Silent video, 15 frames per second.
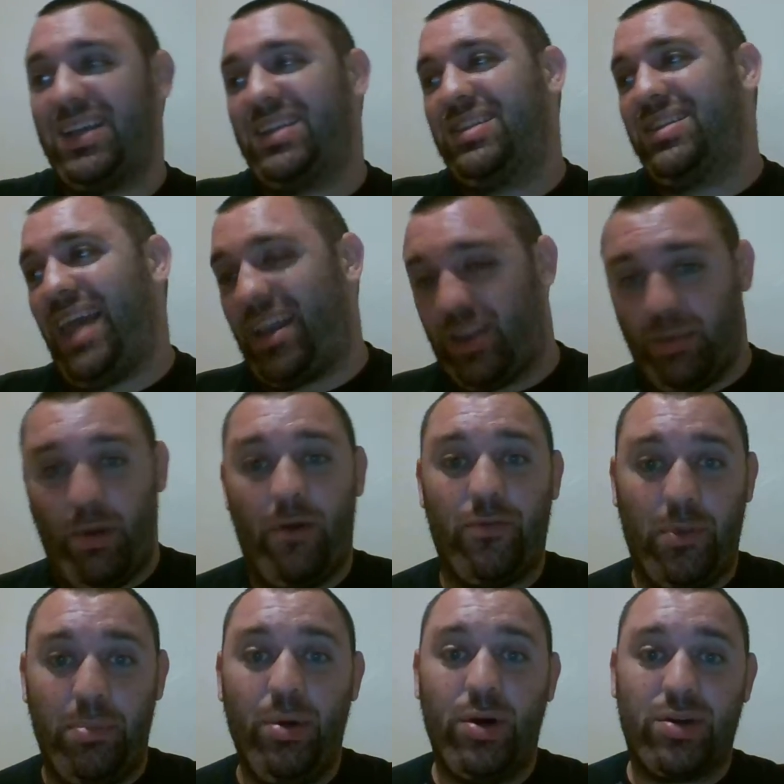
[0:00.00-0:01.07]
take them off the
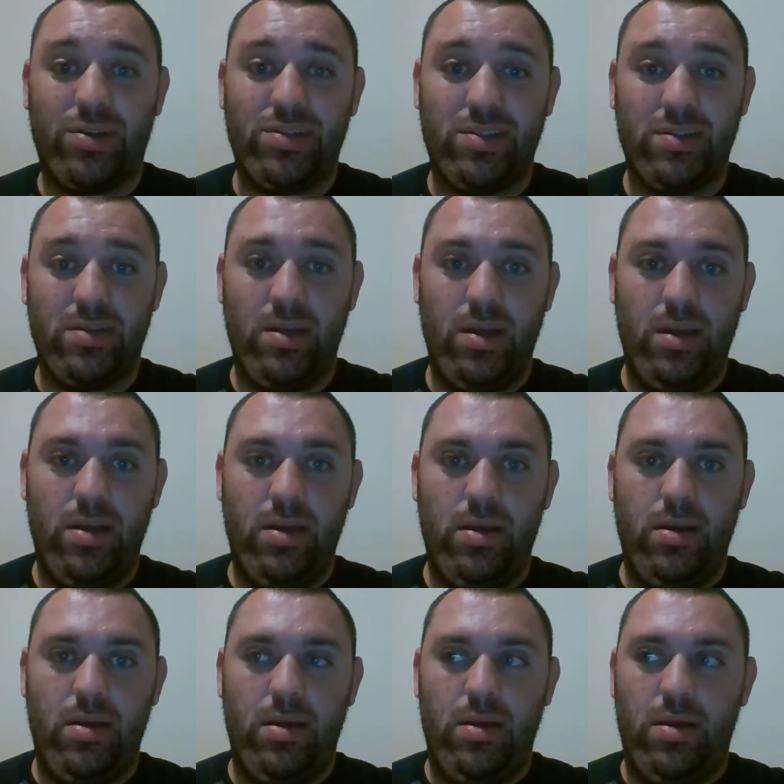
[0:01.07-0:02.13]
books,
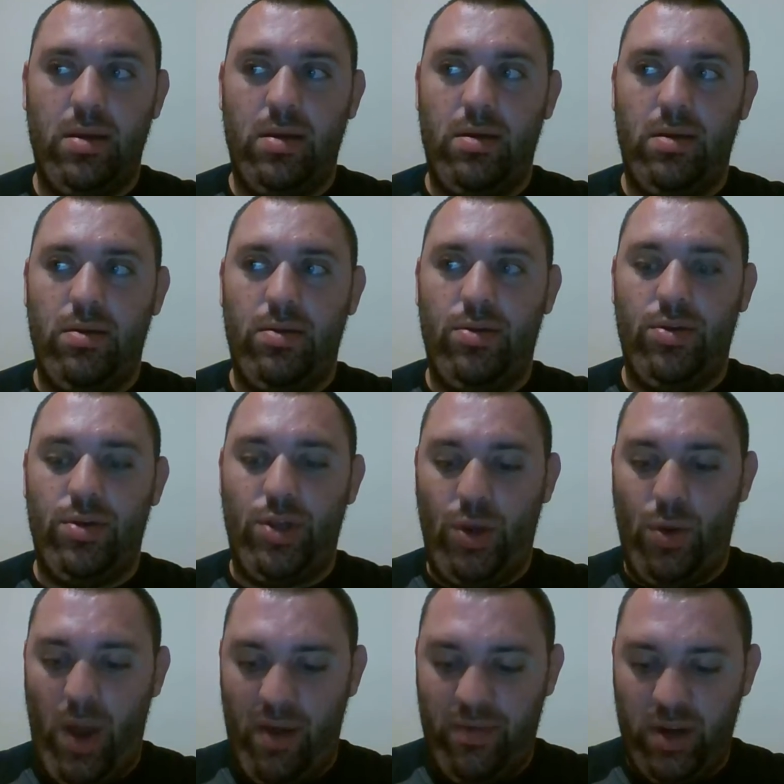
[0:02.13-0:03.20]
you
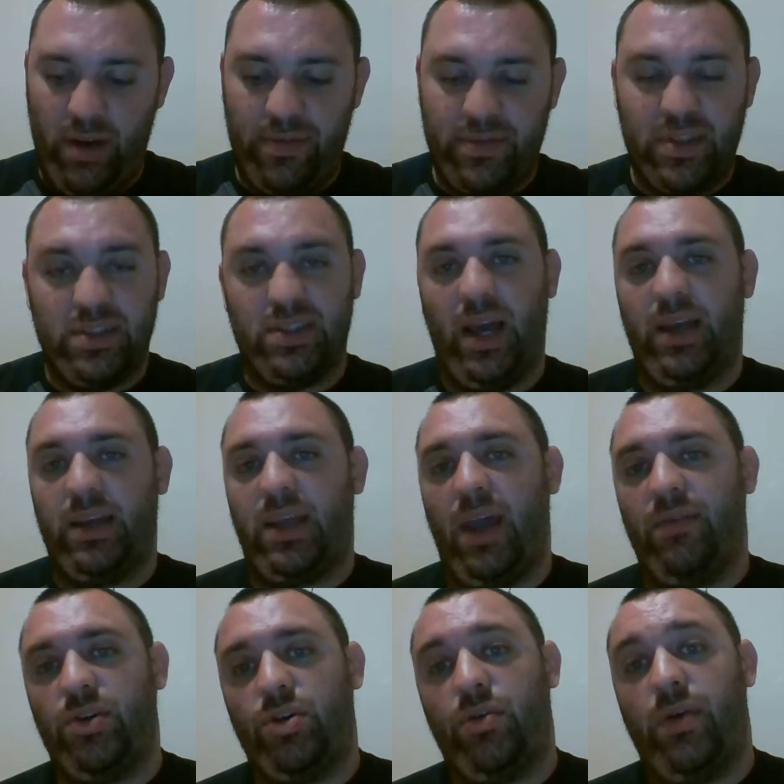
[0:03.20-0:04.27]
have enough to sign
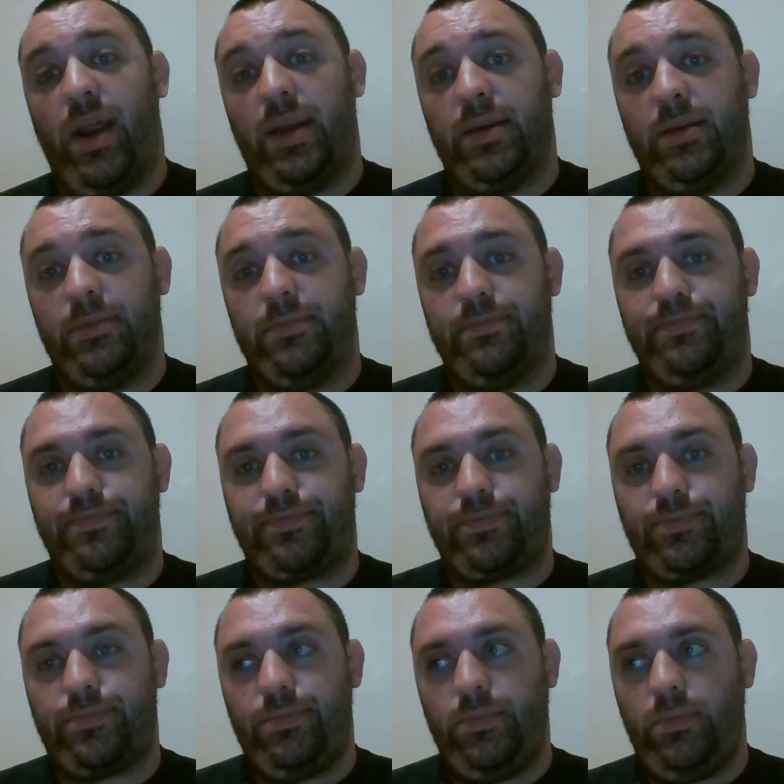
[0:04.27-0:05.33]
Kevin Durant.
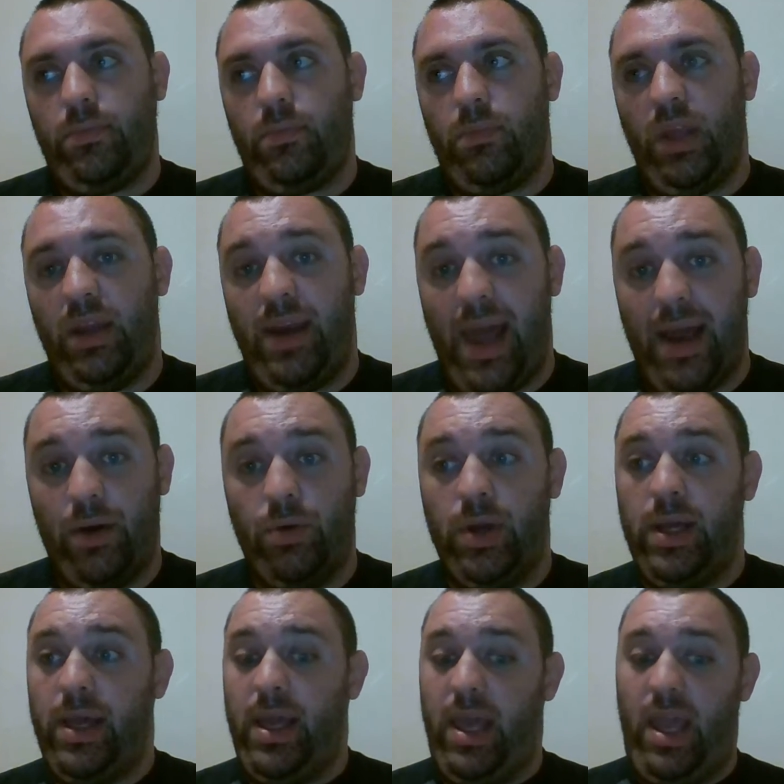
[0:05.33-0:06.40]
Now,
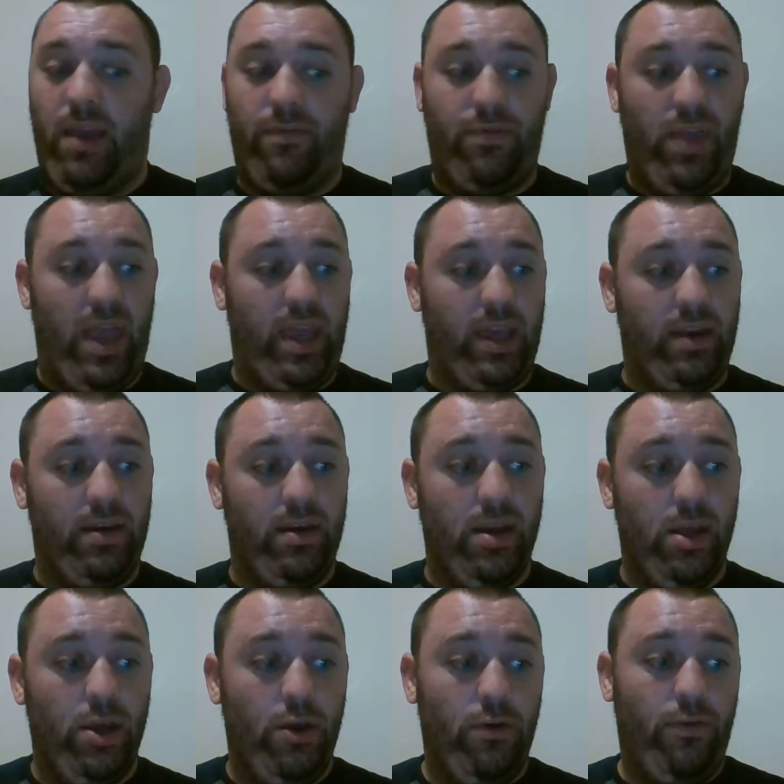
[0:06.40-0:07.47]
if they can
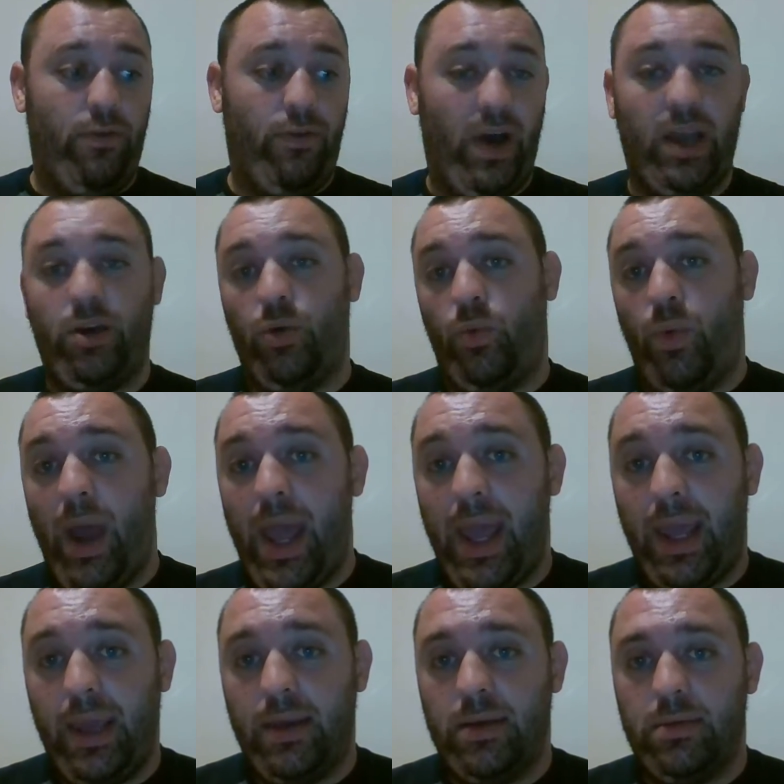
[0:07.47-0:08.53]
find a
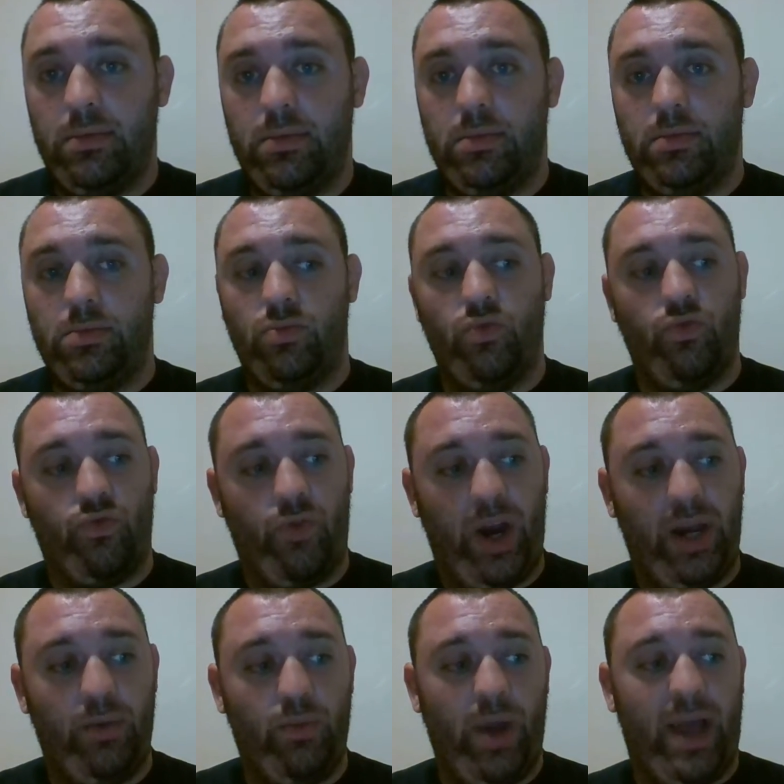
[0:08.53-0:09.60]
way
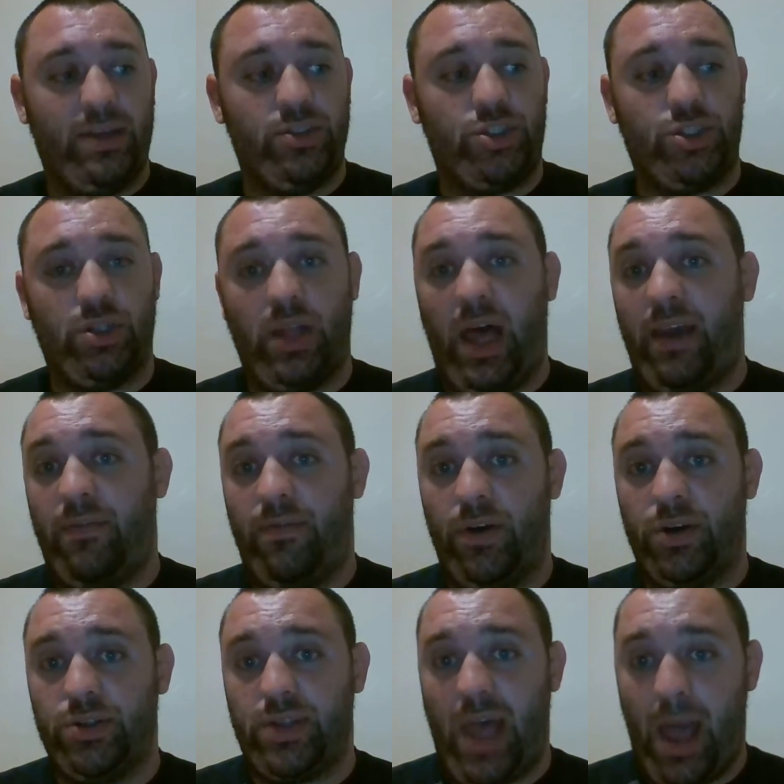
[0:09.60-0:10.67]
right as July
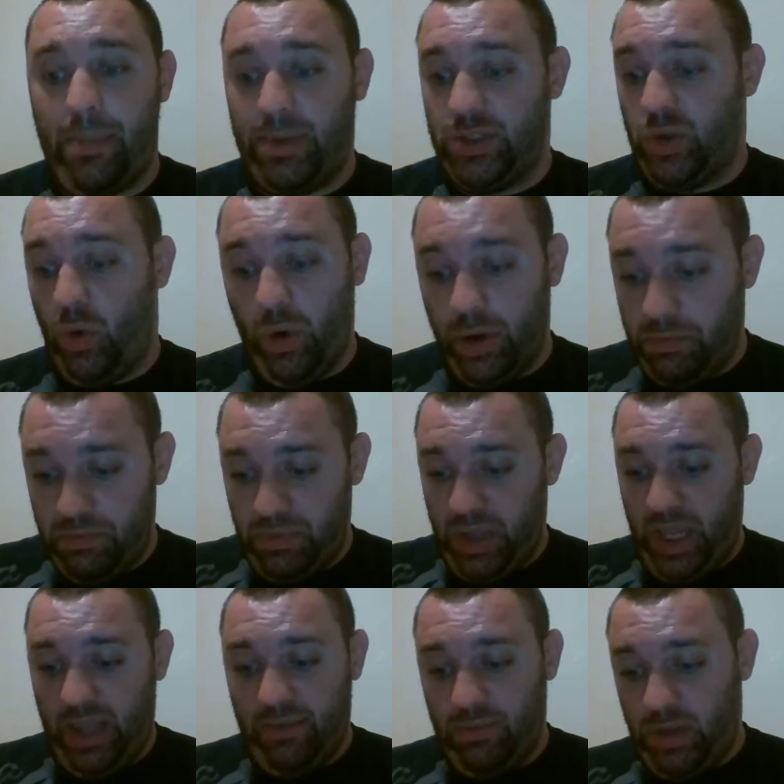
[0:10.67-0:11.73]
1st happens, or
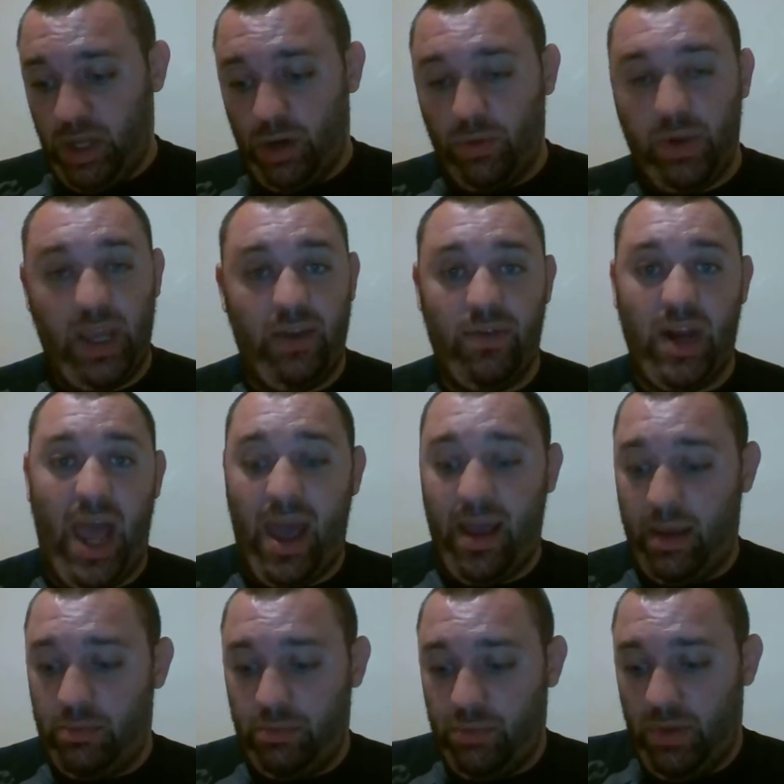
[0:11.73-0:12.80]

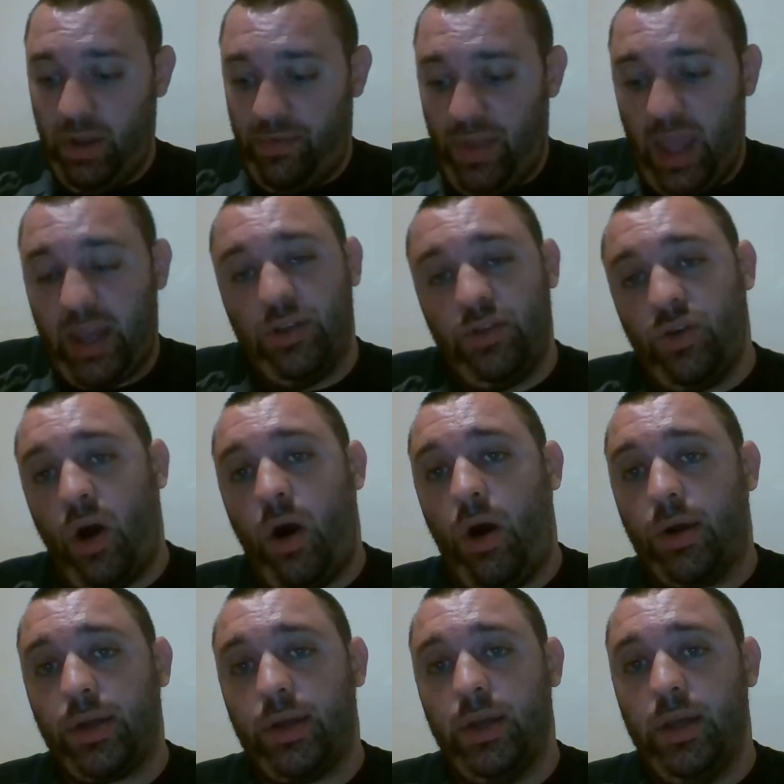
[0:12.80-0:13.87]
if they could
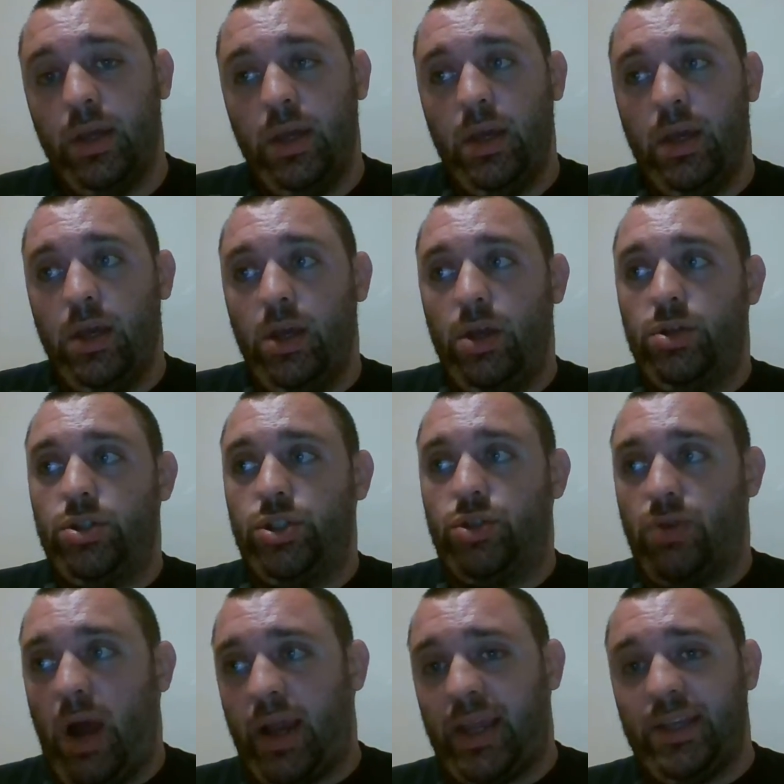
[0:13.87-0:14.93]
talk
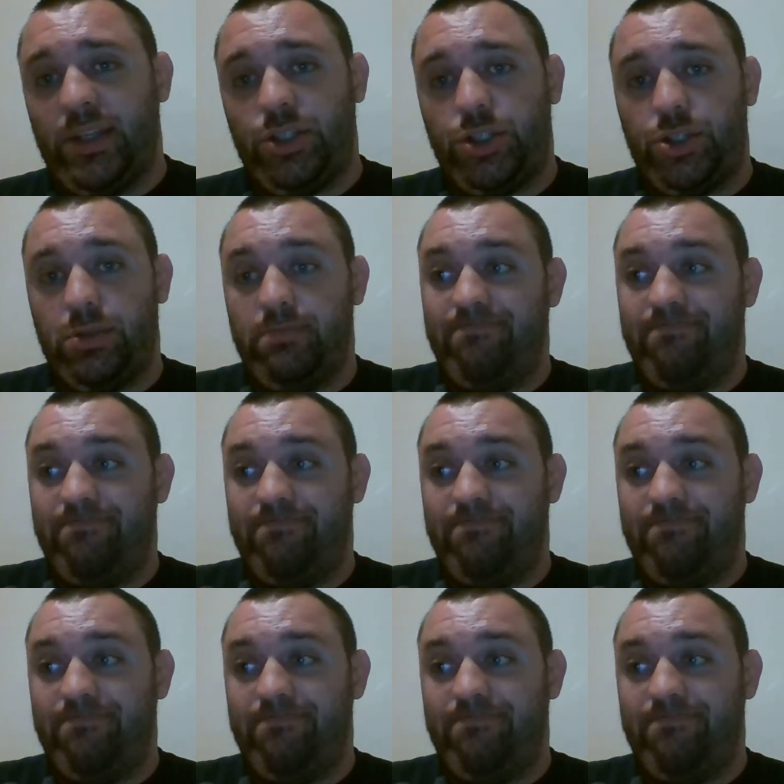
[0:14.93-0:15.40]
Dragic